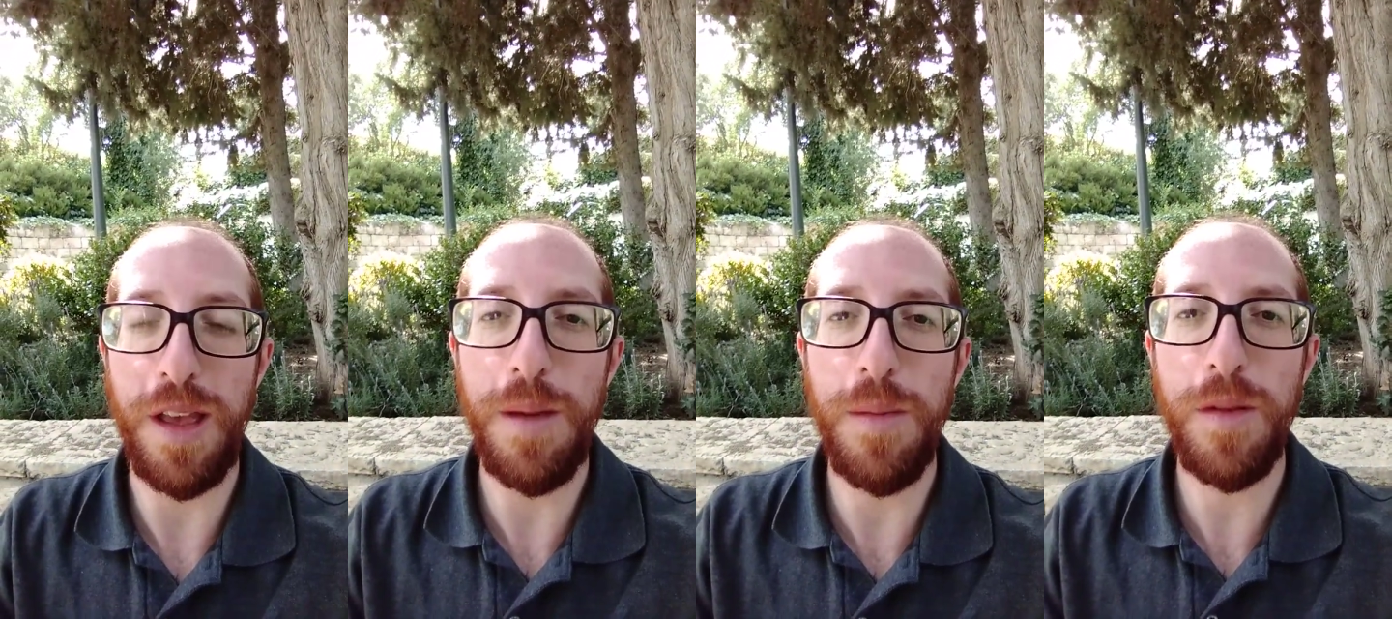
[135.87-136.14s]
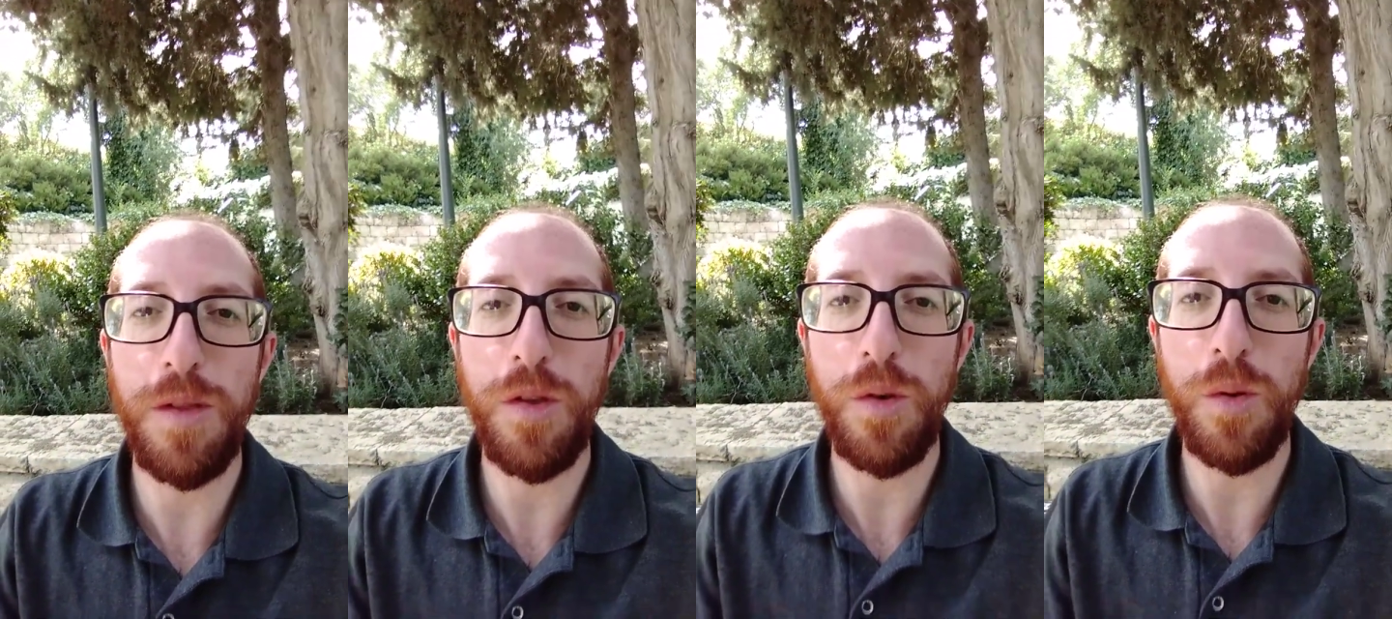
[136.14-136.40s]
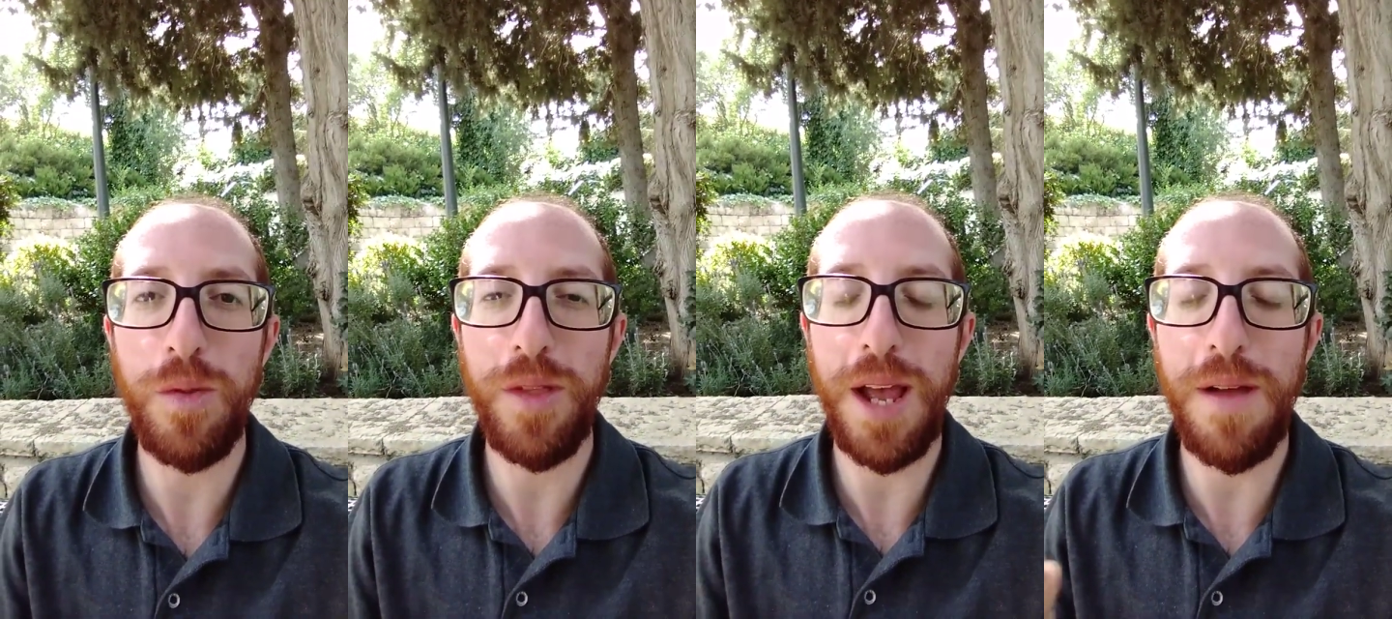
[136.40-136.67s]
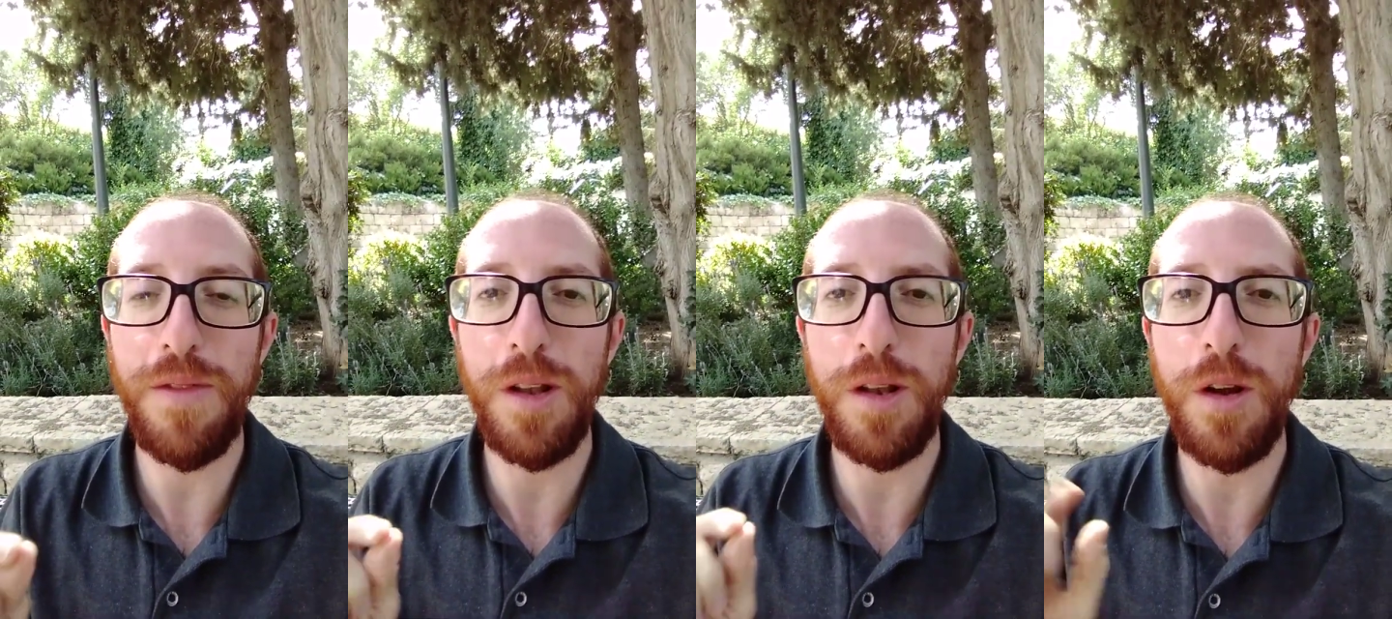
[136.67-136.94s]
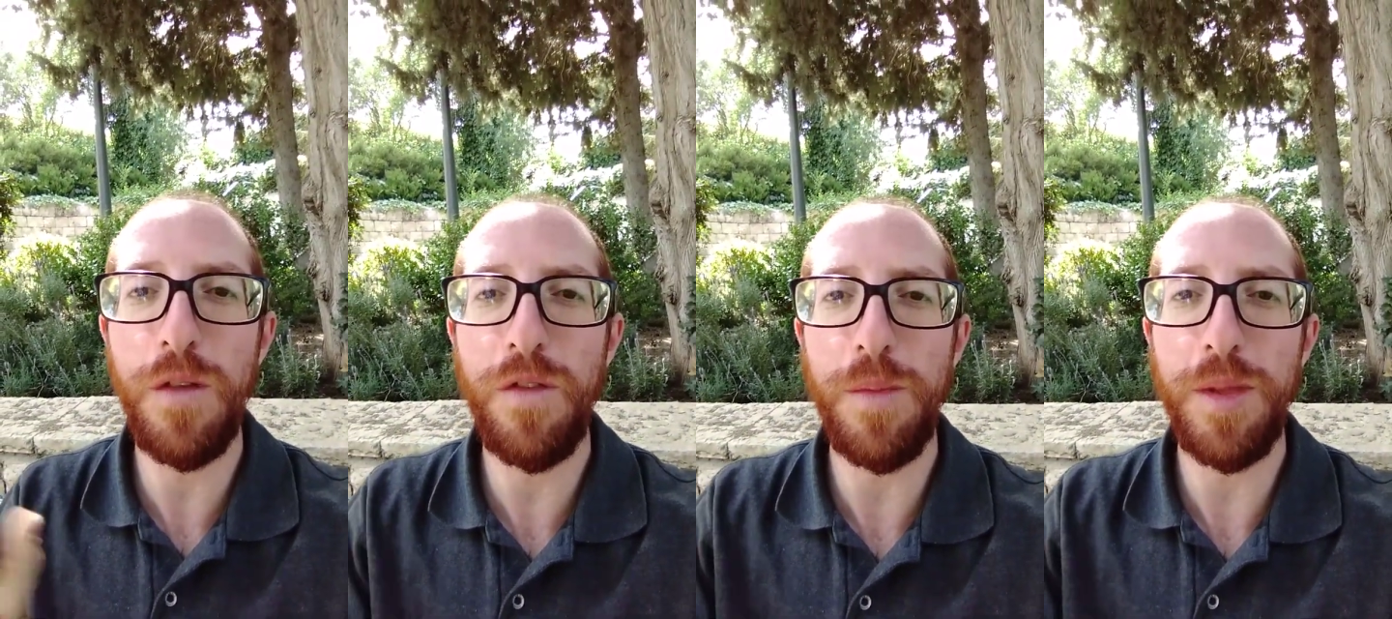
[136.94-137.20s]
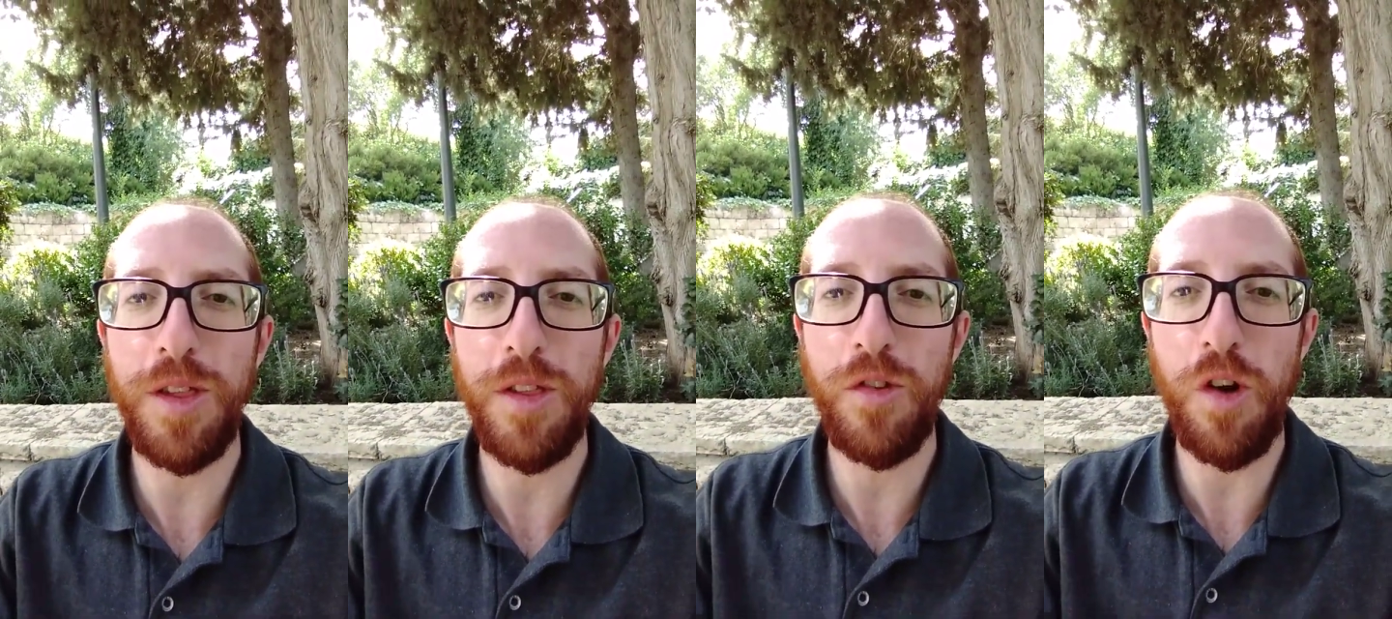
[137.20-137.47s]
They have to learn from
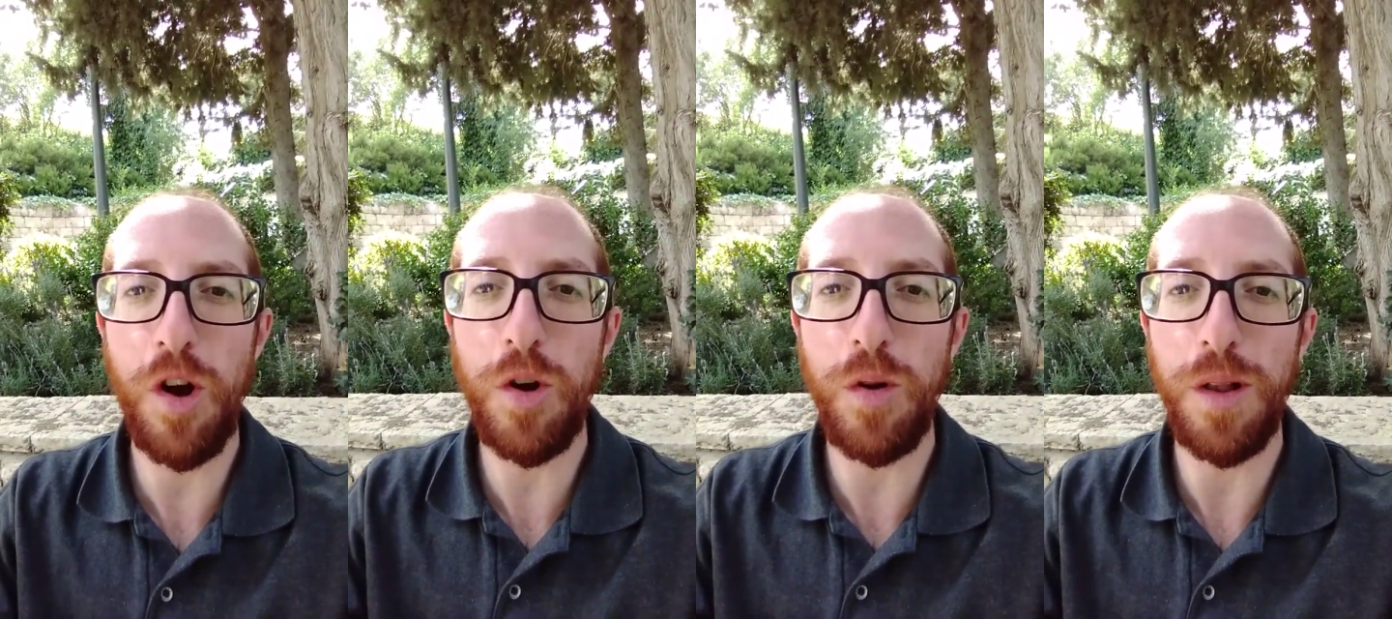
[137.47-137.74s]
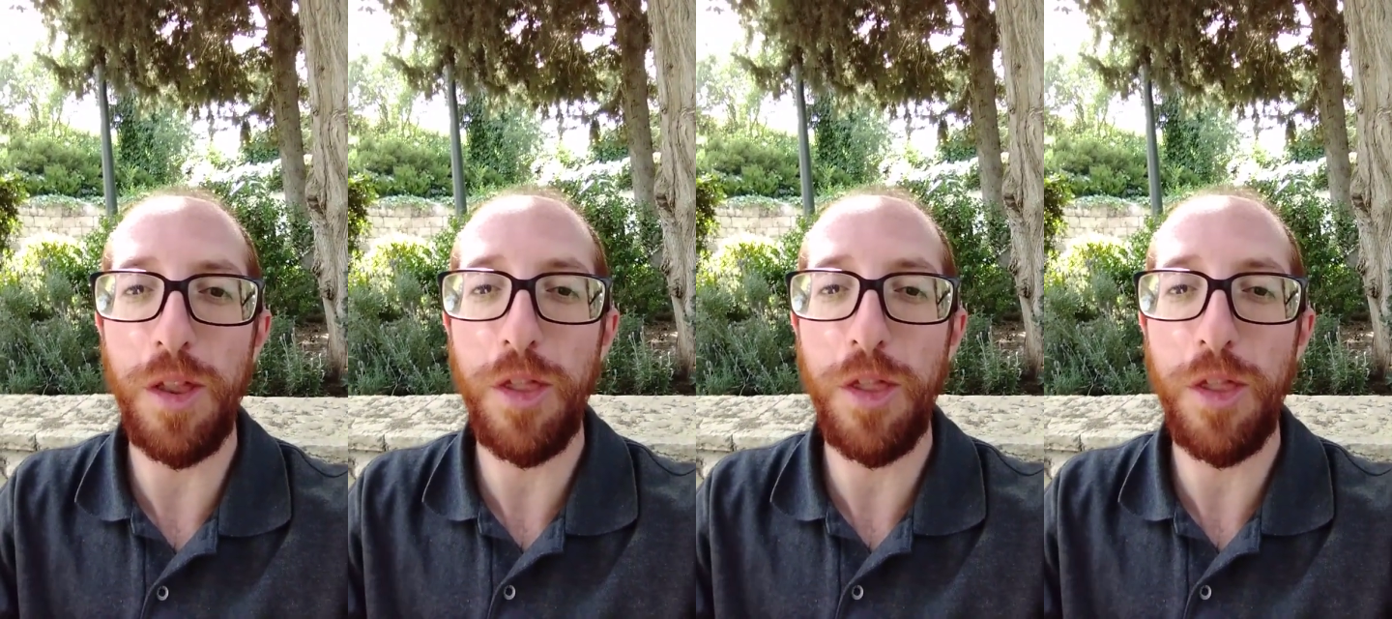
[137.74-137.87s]
this struggle,